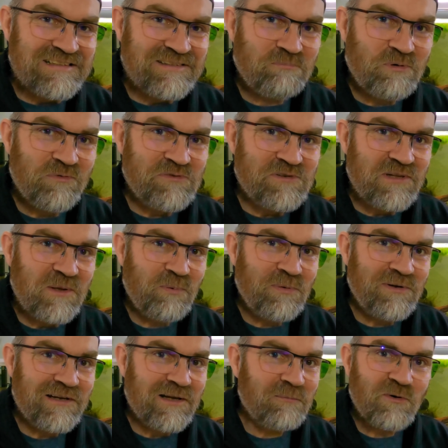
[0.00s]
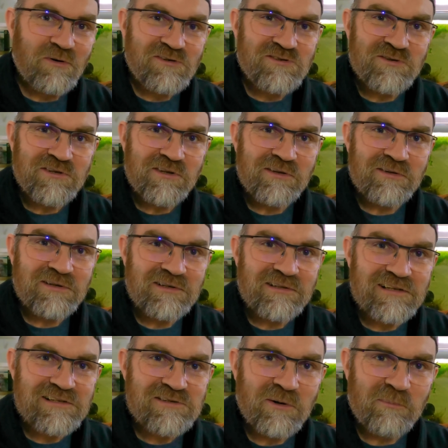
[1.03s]
proof is in the pudding. I'm not showing you though.
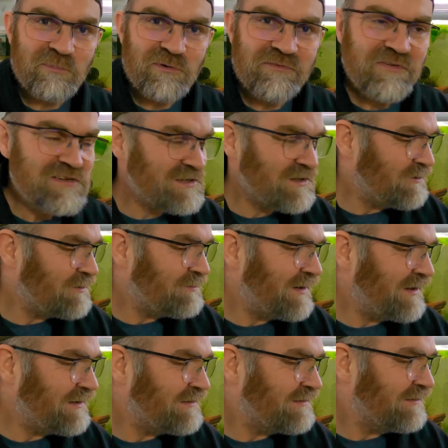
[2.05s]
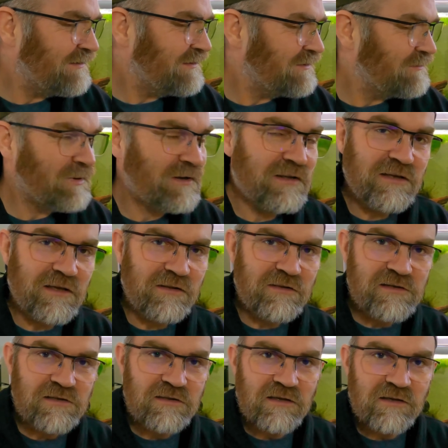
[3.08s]
That's not proof, is it? Oh my God. But yeah,
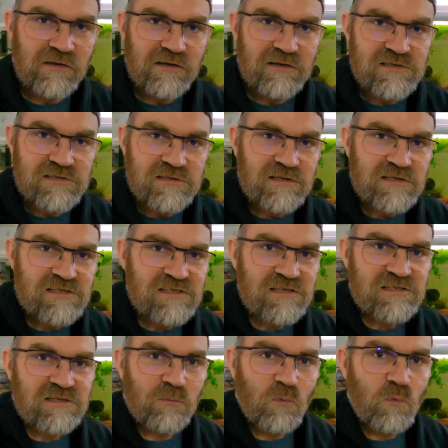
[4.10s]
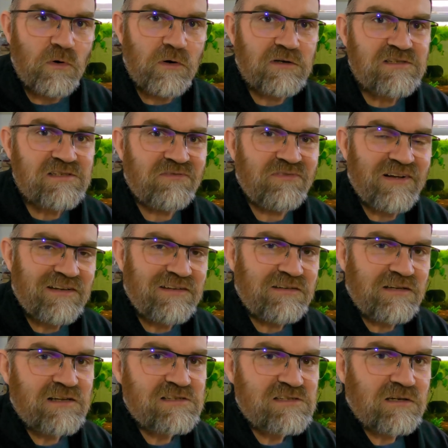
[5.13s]
this system works
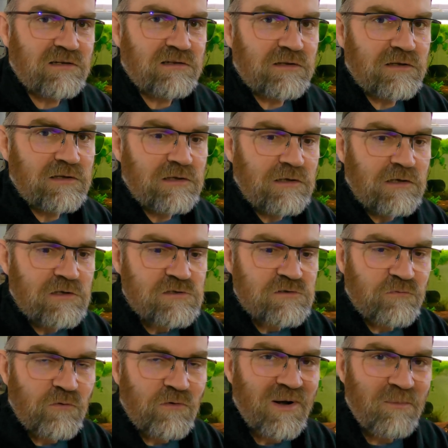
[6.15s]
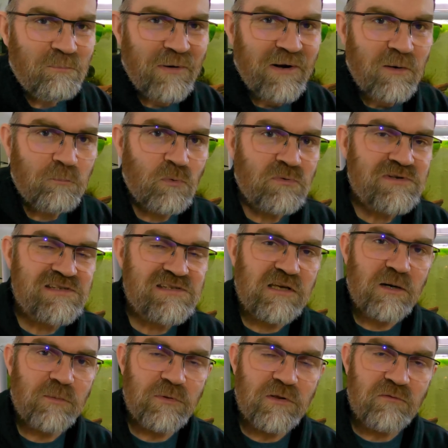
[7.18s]
fantastically for a bare bones
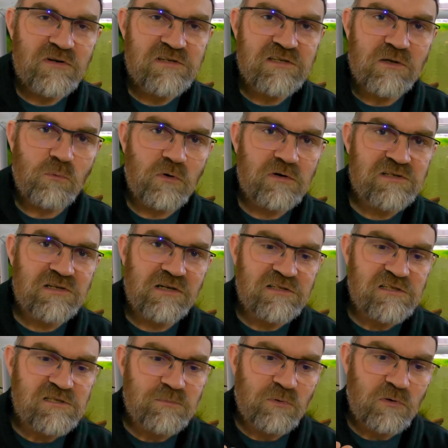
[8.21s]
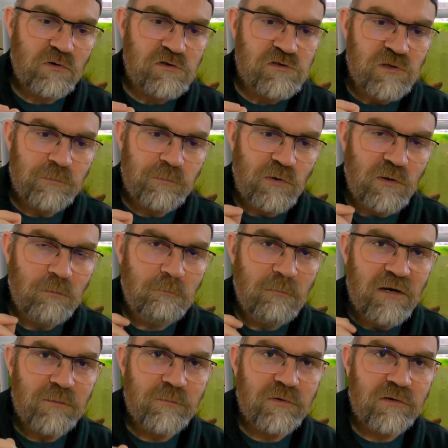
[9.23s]
setup. And the reason it works, guys, is because you're putting
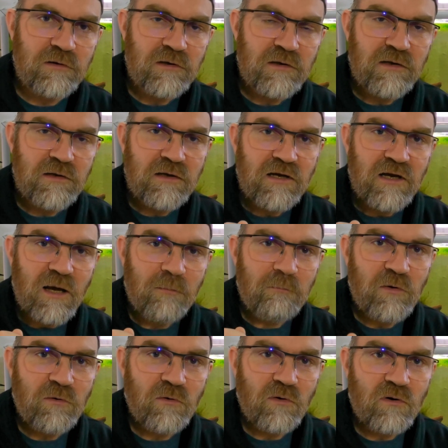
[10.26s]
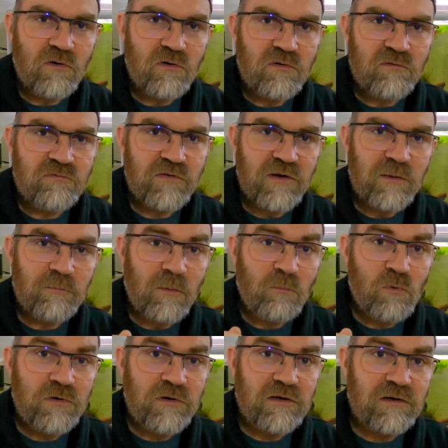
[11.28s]
minimal amount of
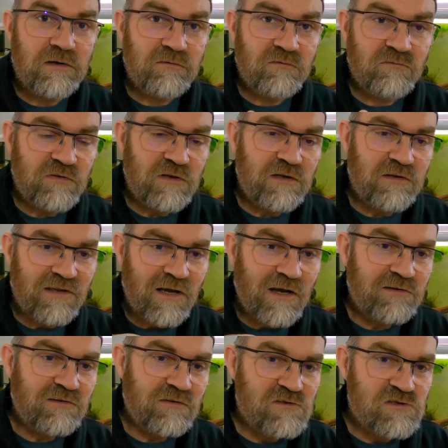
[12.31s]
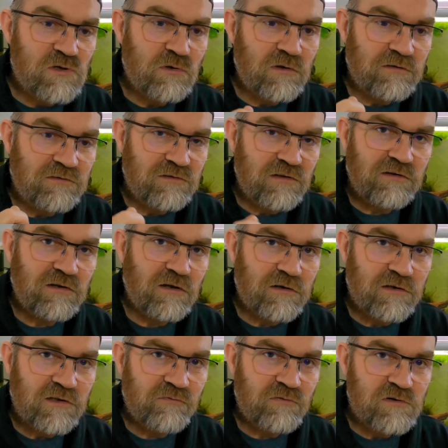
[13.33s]
ammonia via the active soil into the
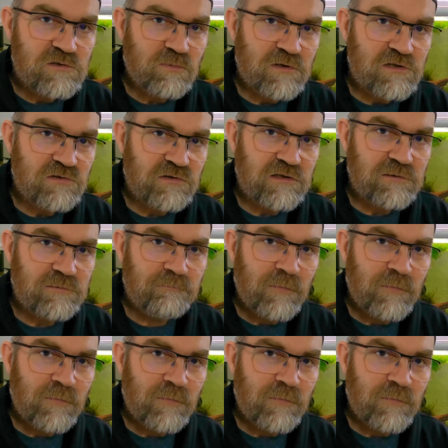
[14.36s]
tank in the first place, right?